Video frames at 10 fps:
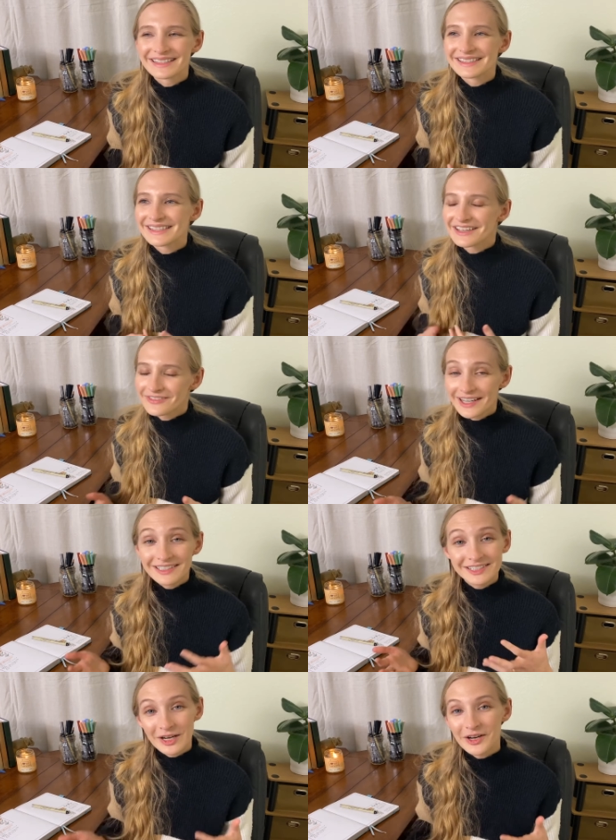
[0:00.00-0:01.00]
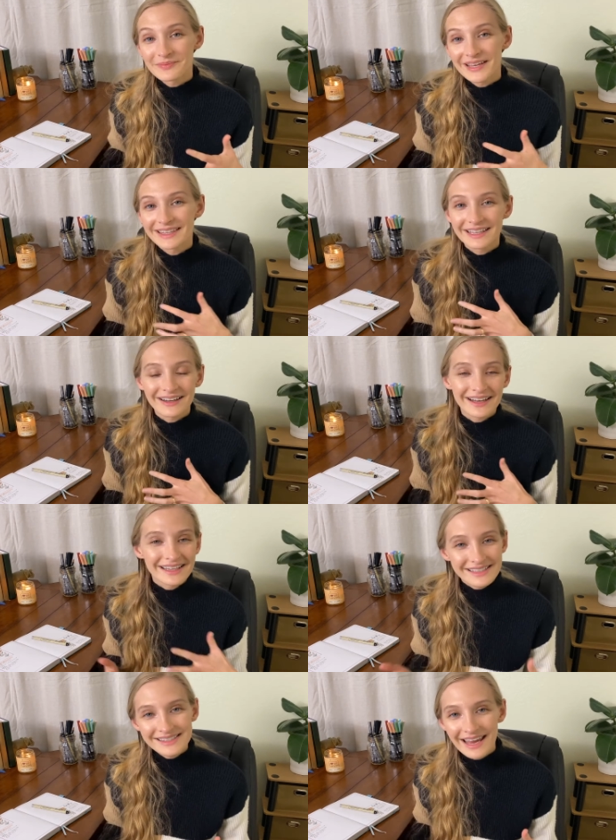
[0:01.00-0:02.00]
is if I determine there
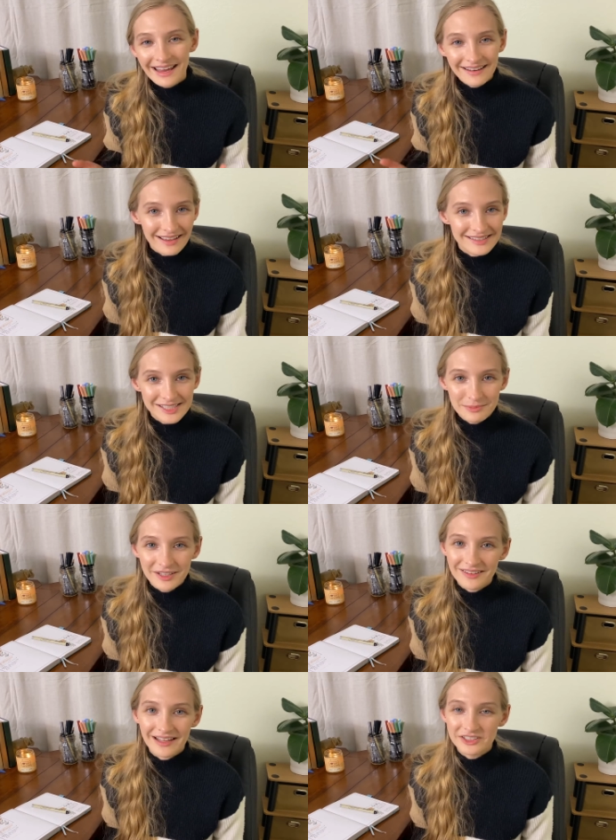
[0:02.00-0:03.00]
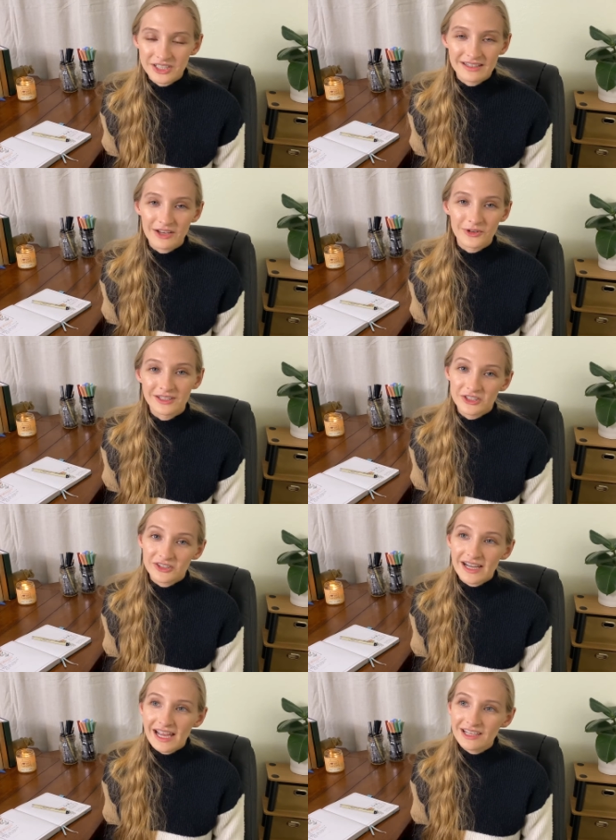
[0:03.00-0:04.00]
is a custom collection I want to
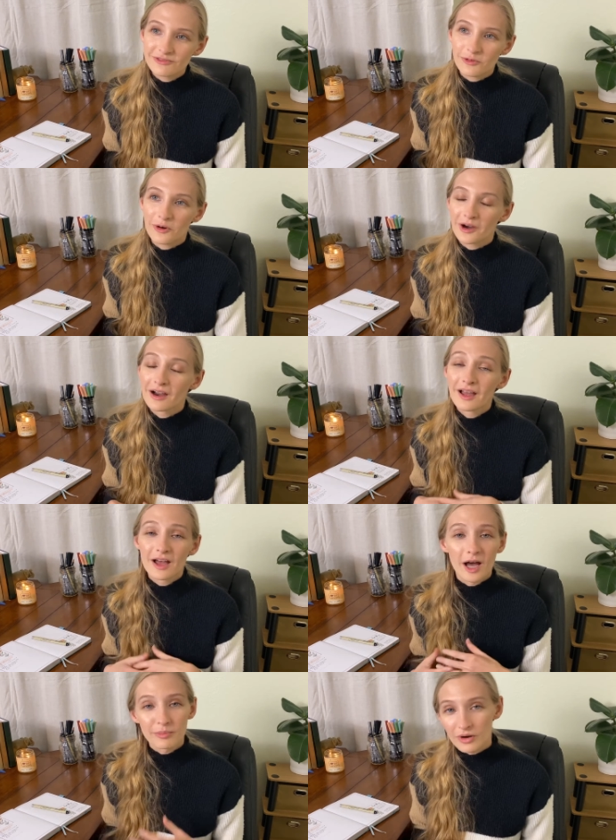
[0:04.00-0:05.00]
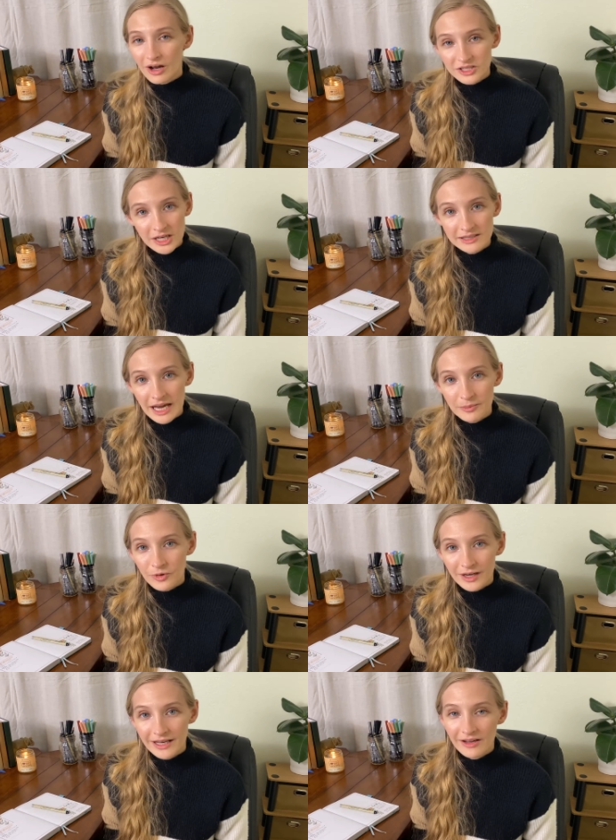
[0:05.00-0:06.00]
create for a project I'm
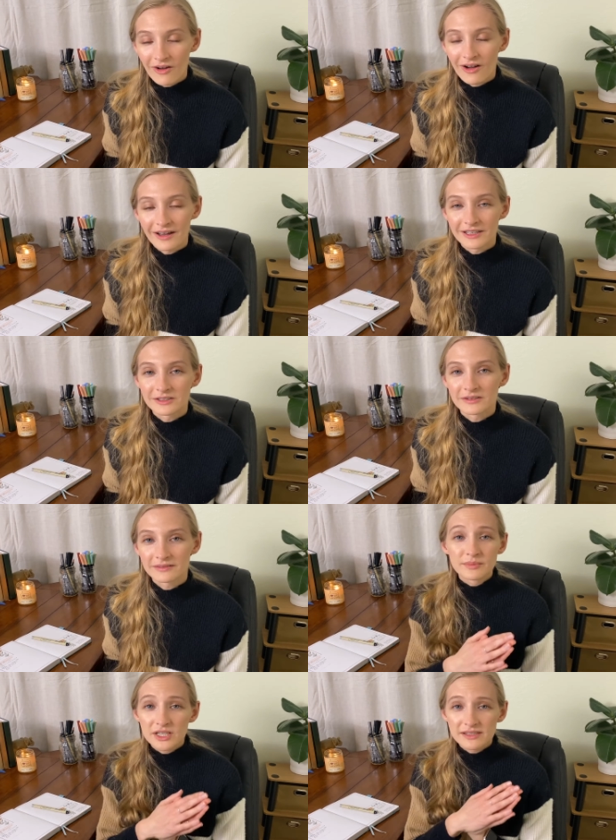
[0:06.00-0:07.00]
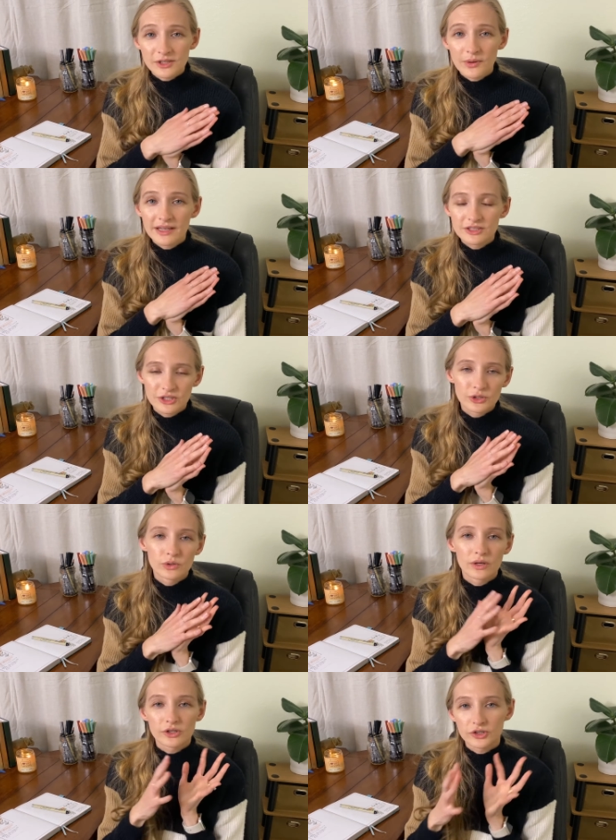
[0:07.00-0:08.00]
working on, I'm just going
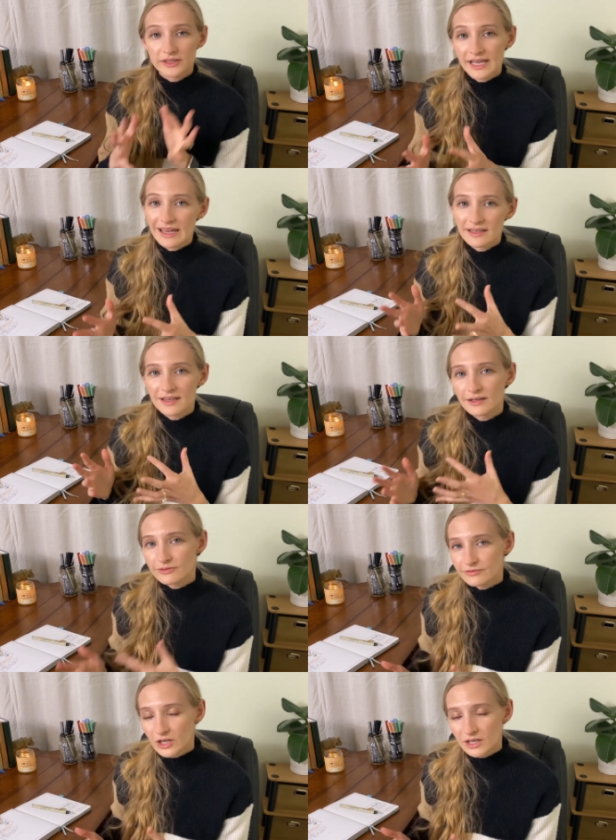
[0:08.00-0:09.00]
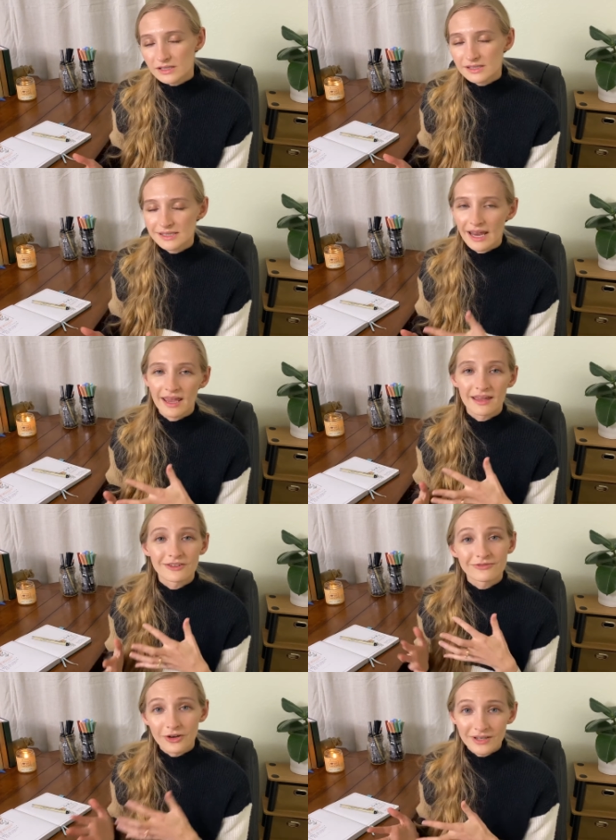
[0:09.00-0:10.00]
to create it first
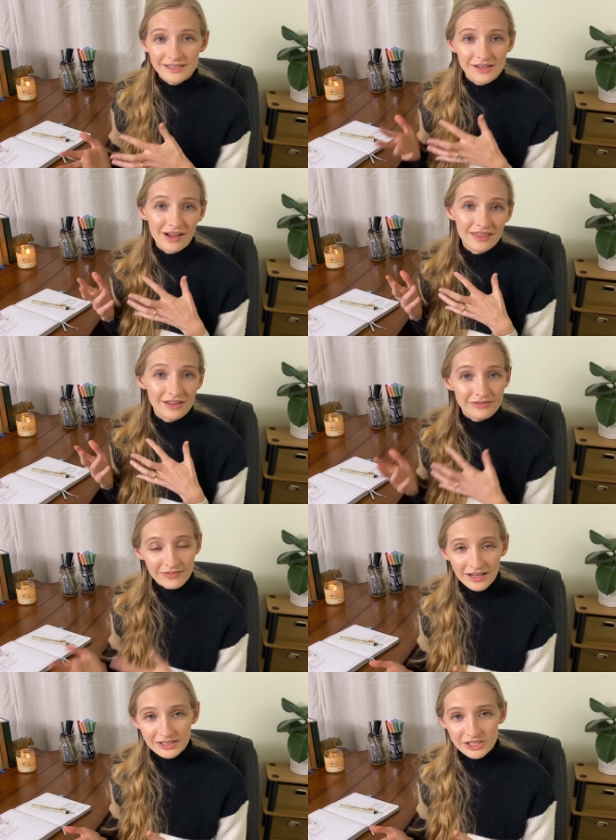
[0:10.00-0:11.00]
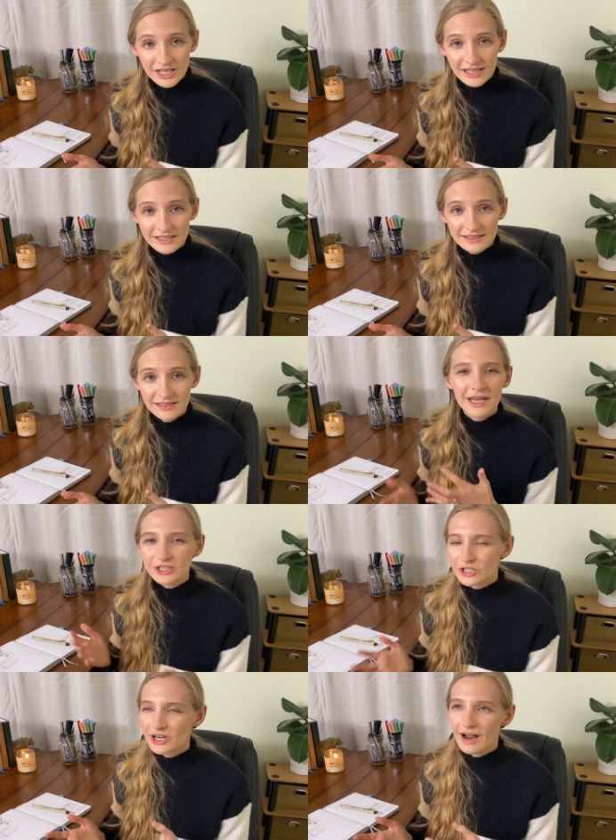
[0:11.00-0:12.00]
and focus on the function, make
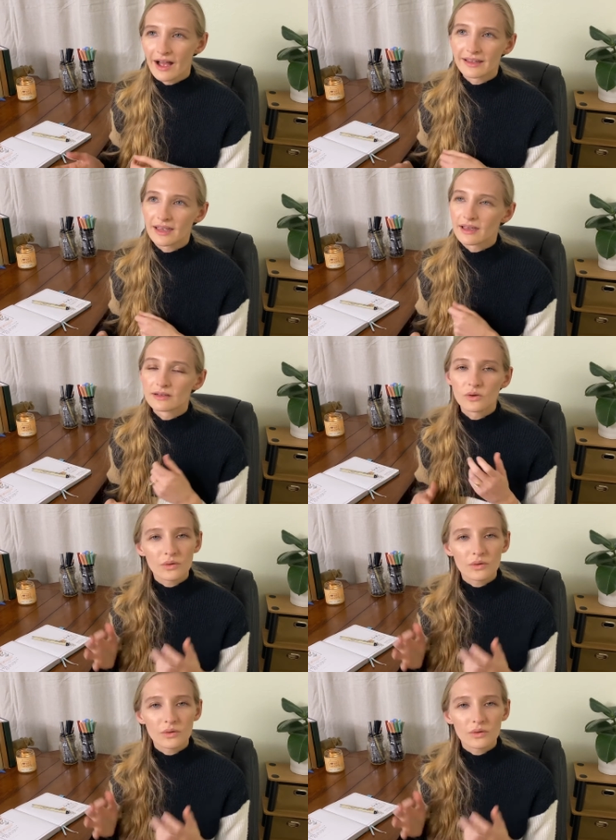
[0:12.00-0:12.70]
sure I can